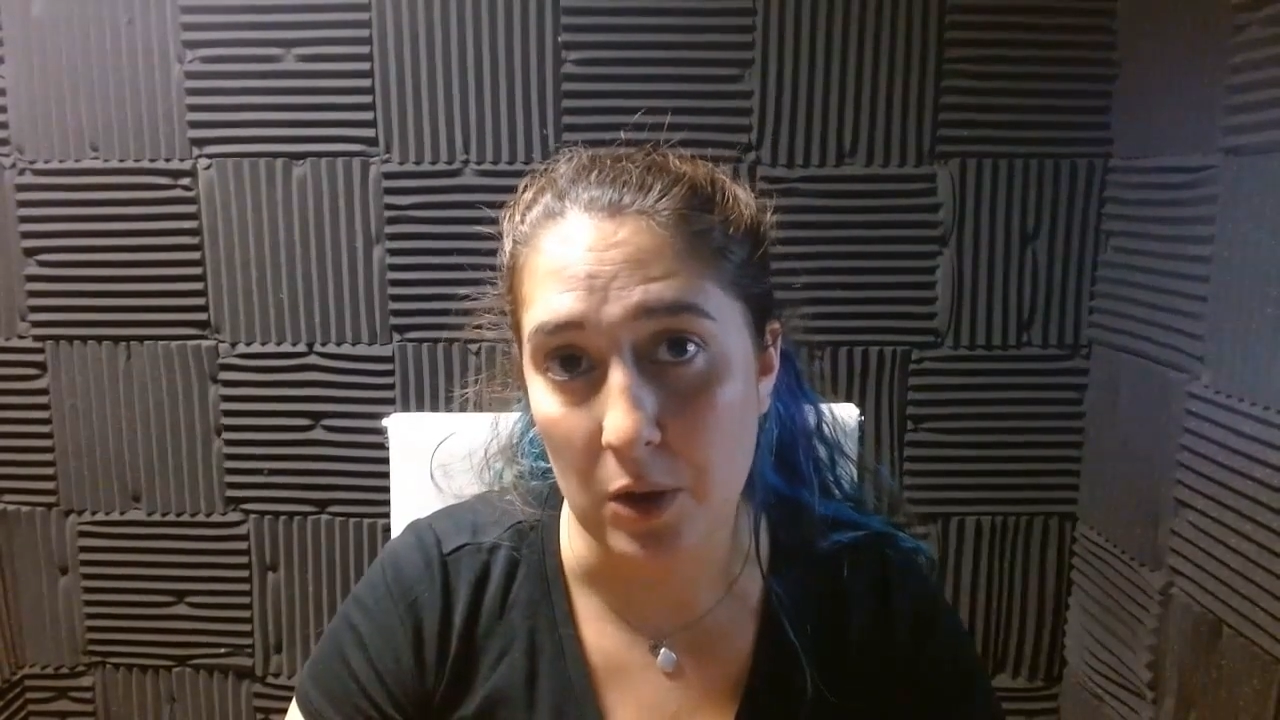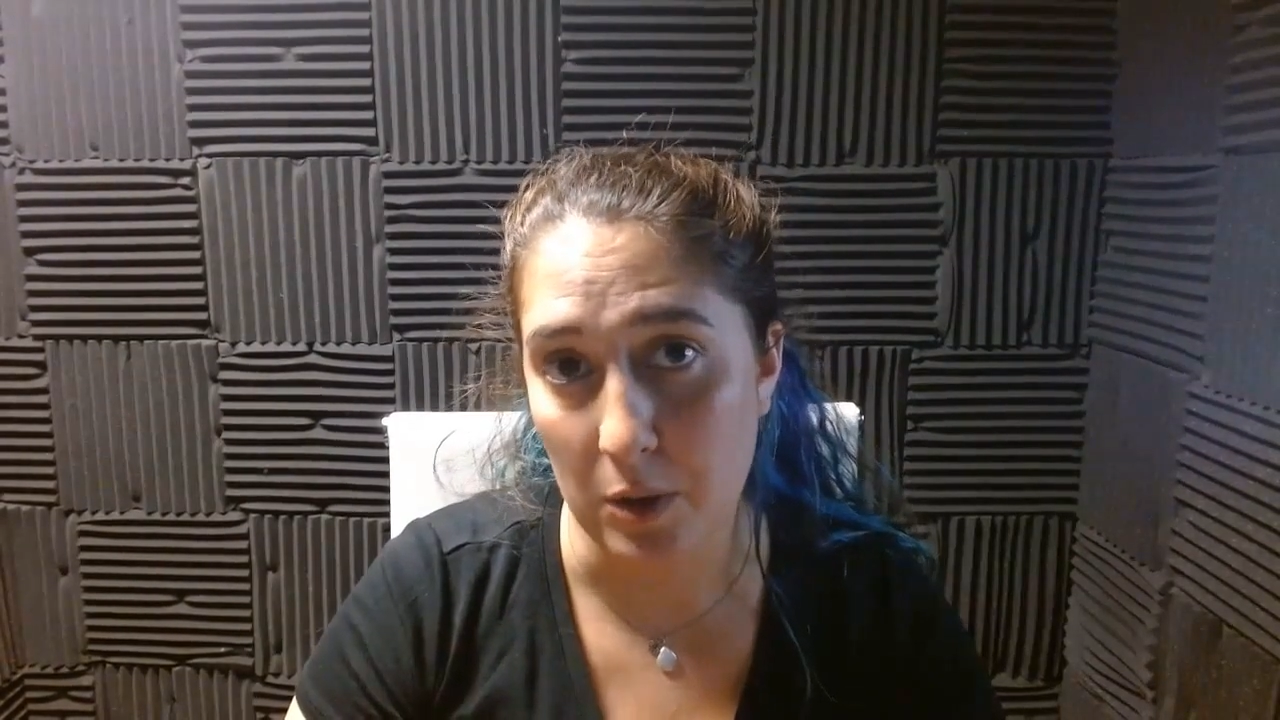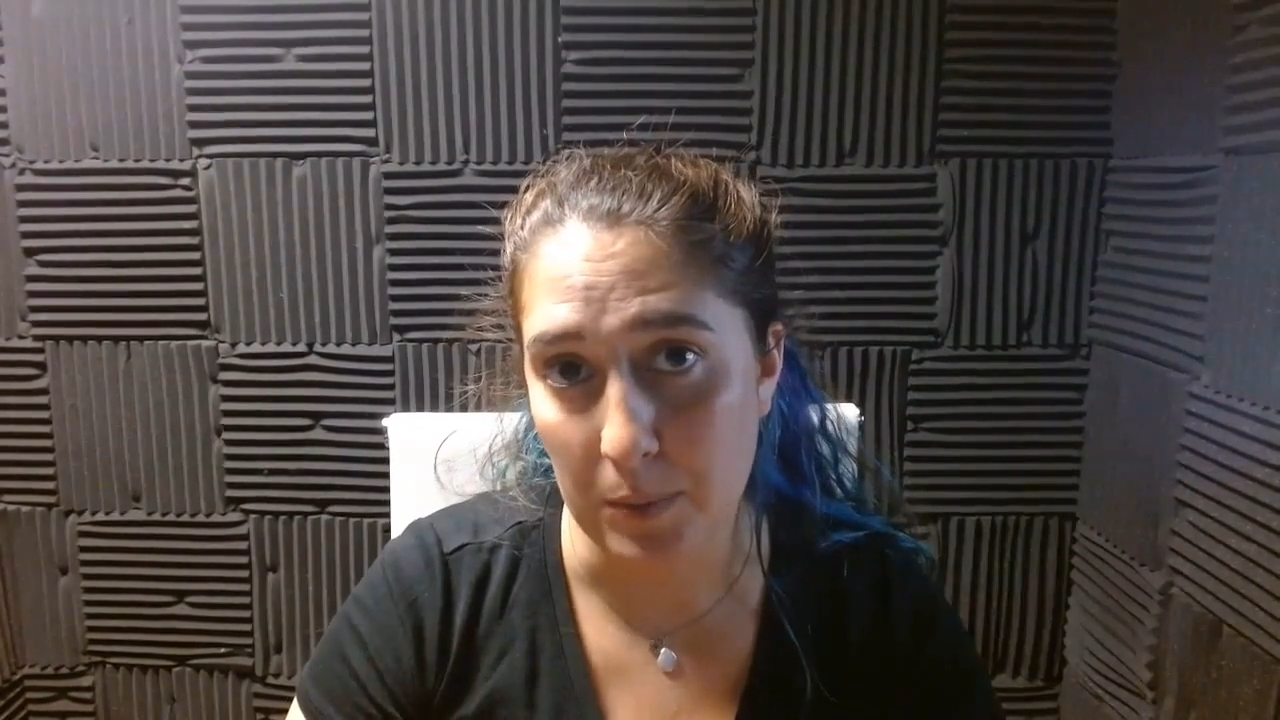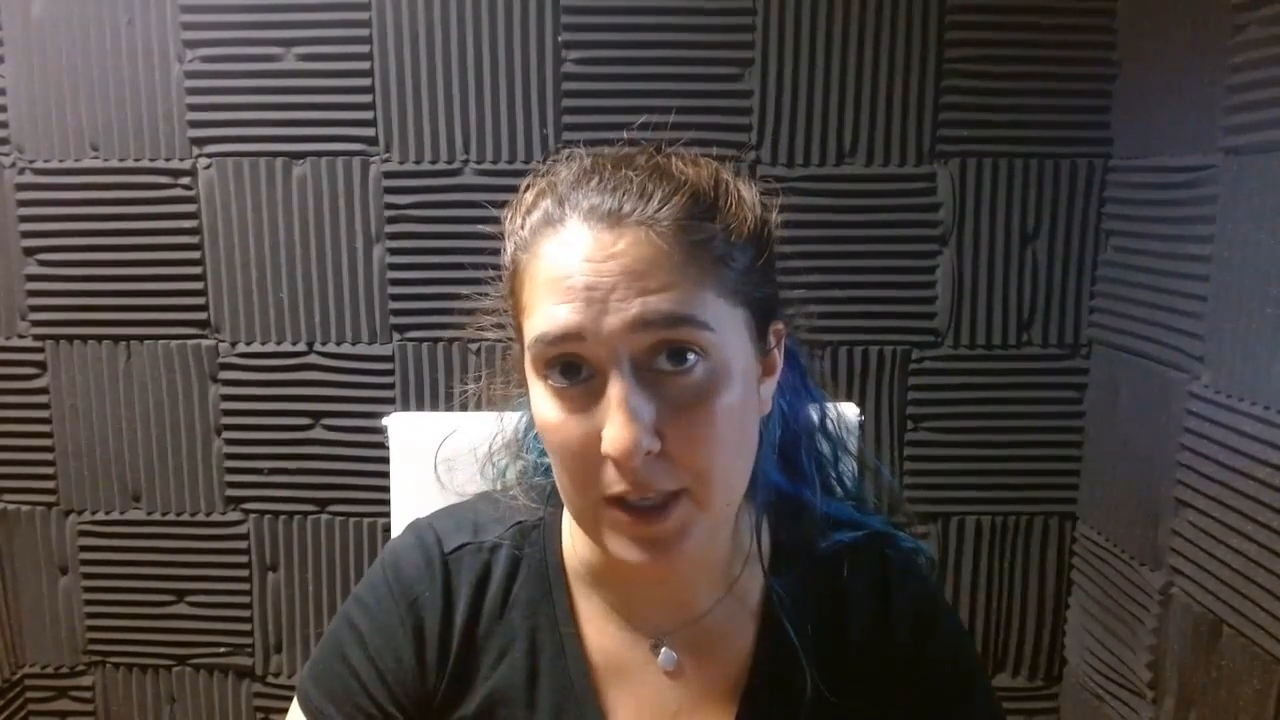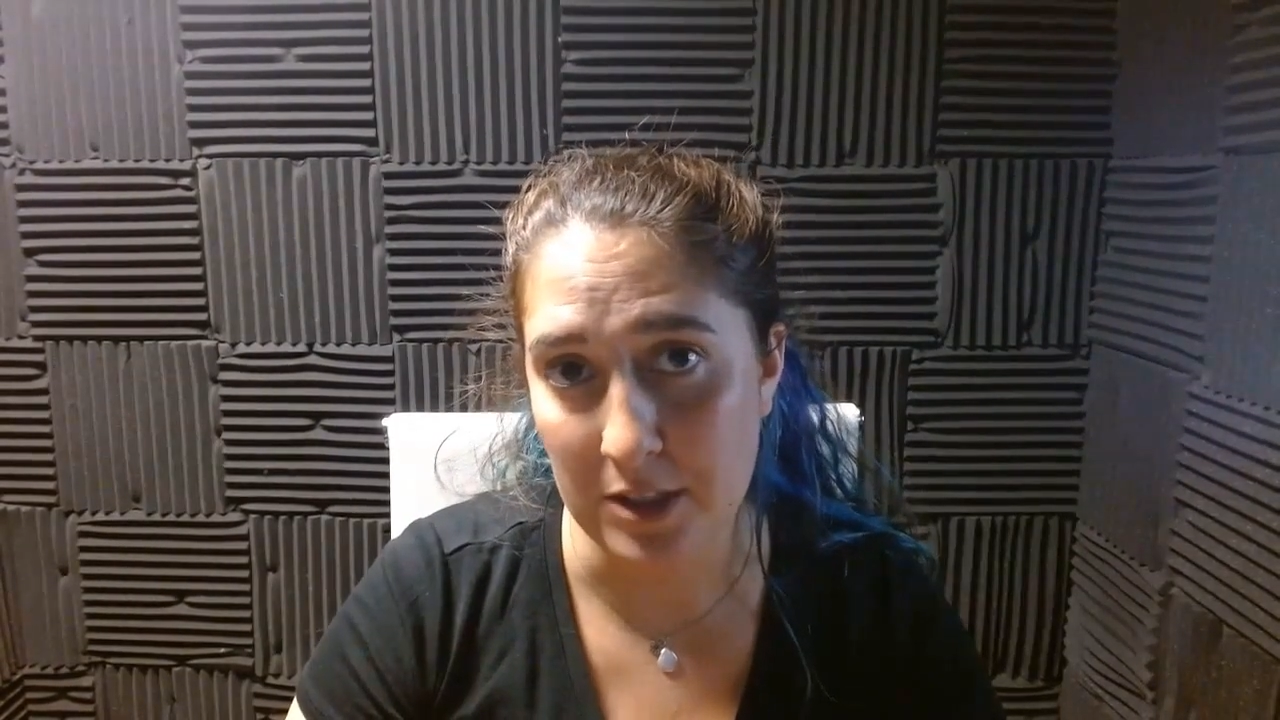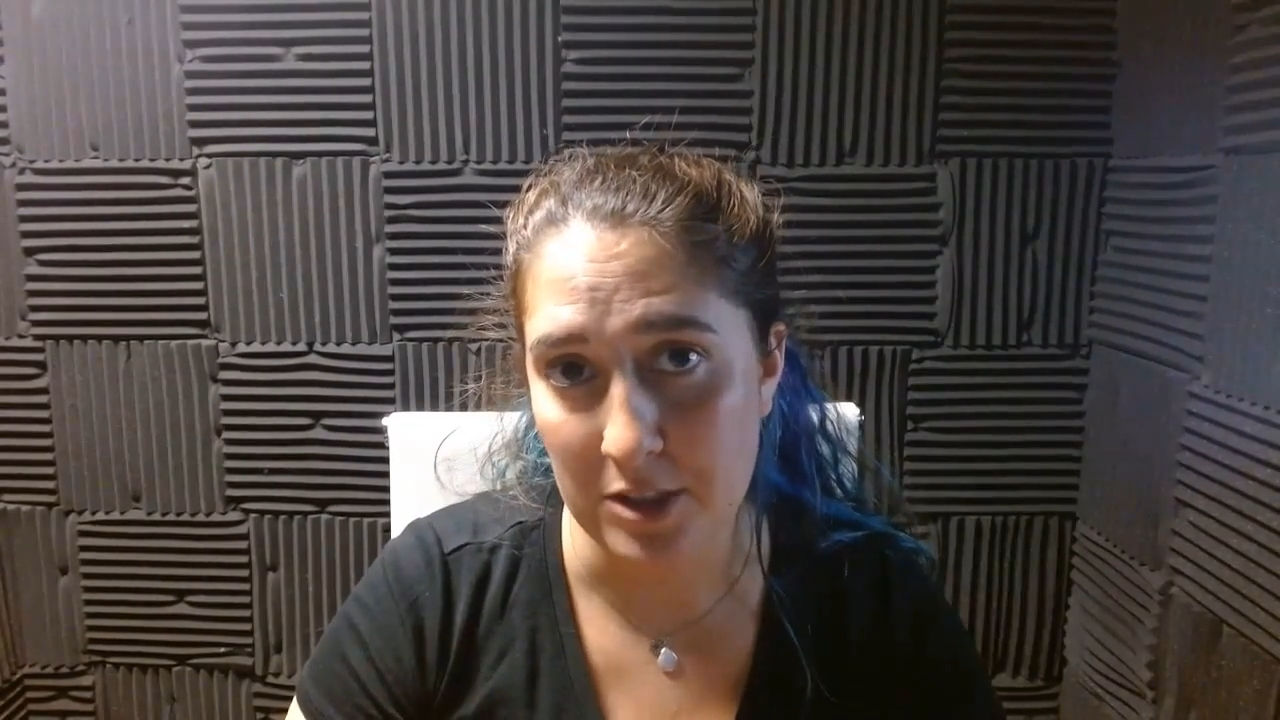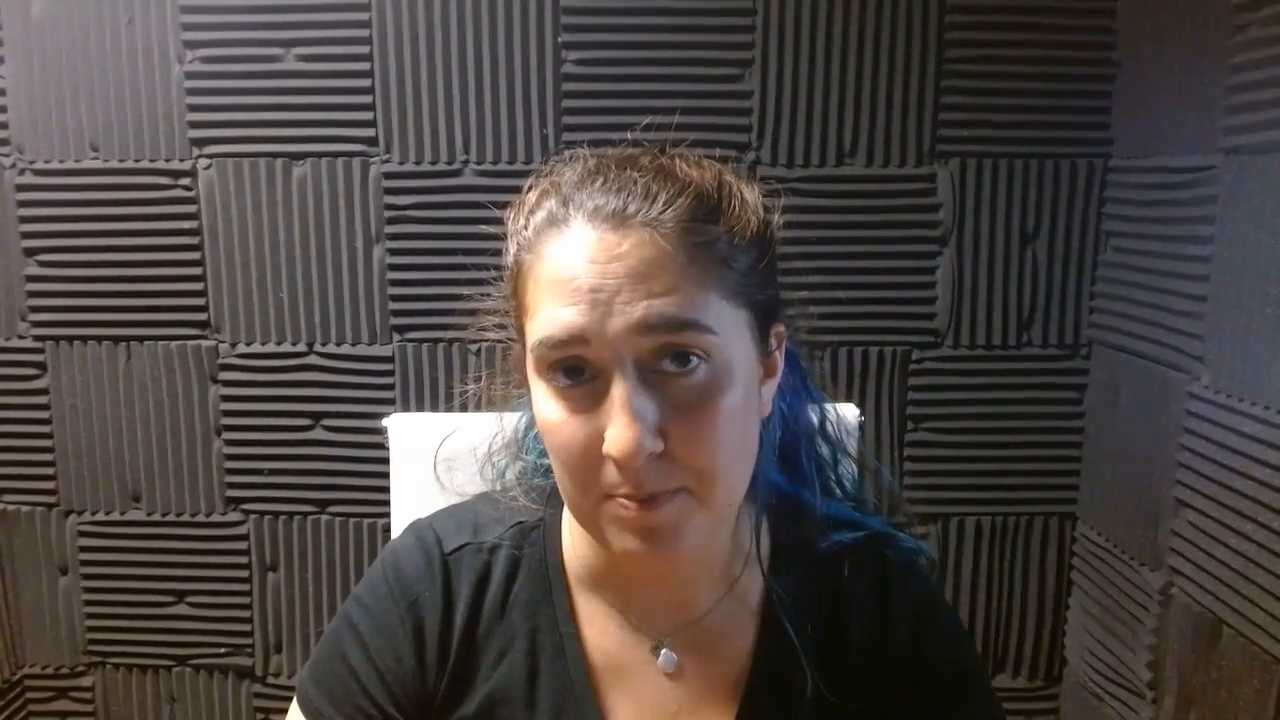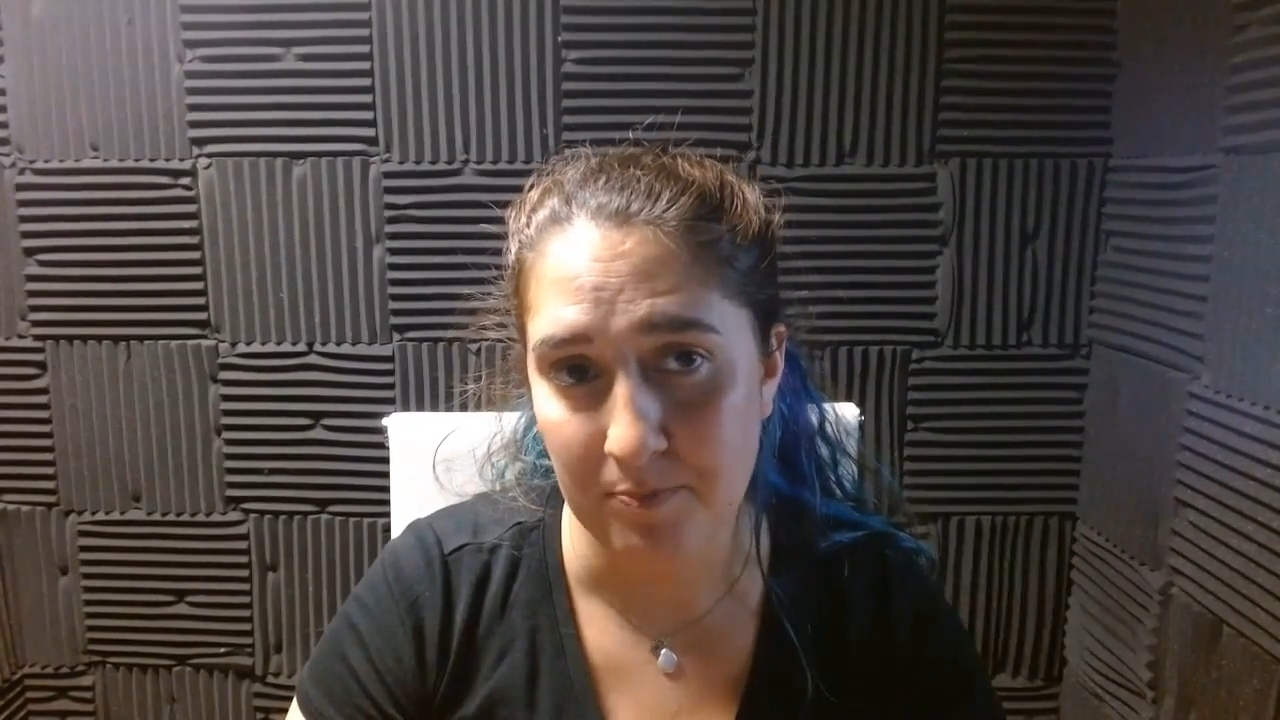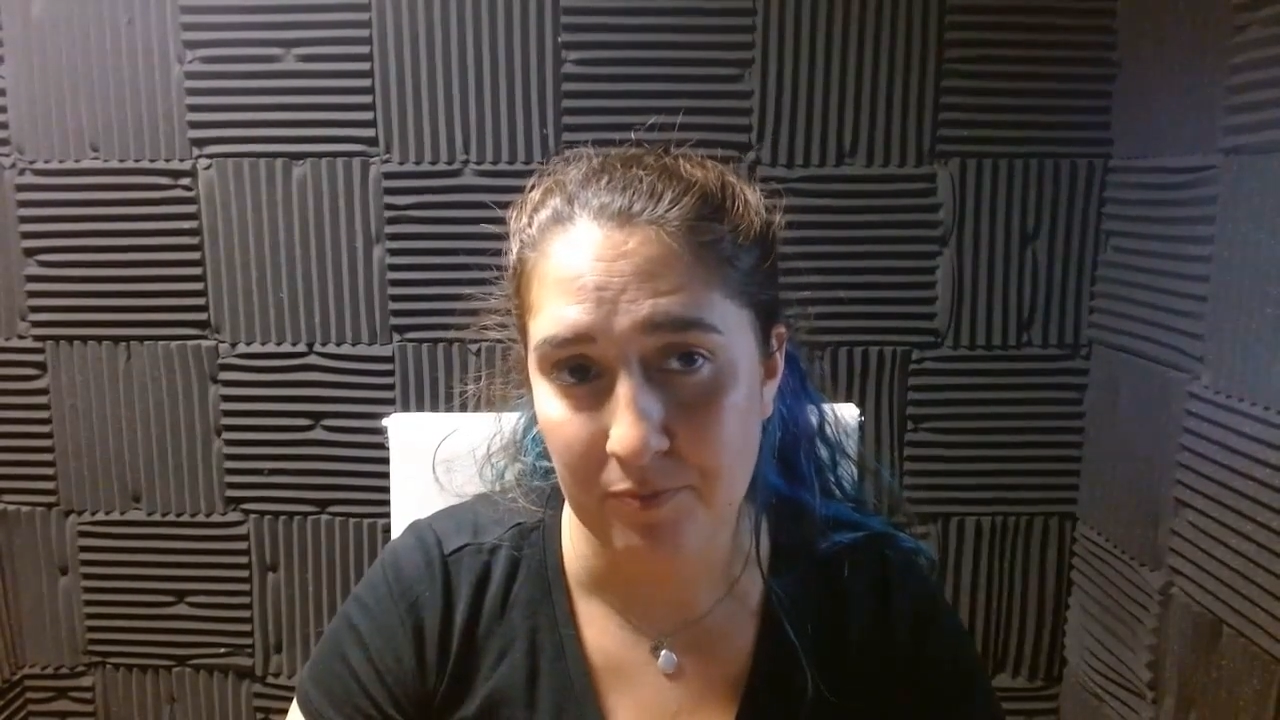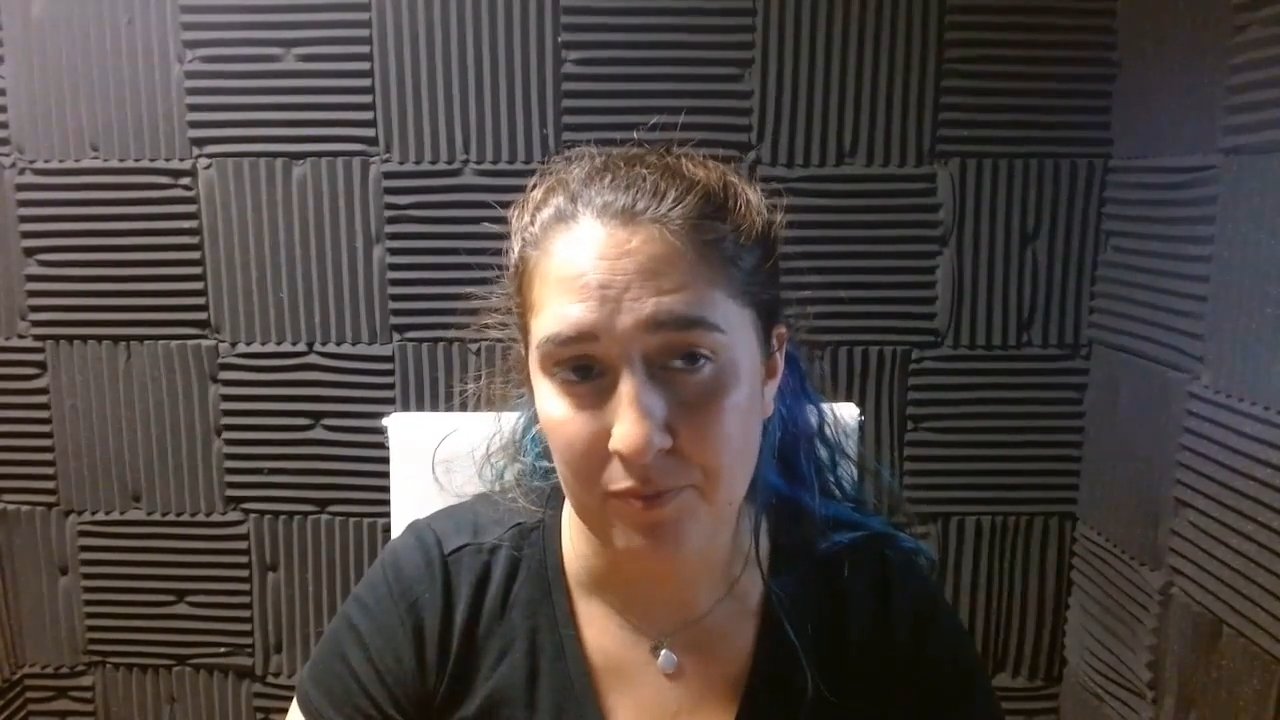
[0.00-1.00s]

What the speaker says: homepage.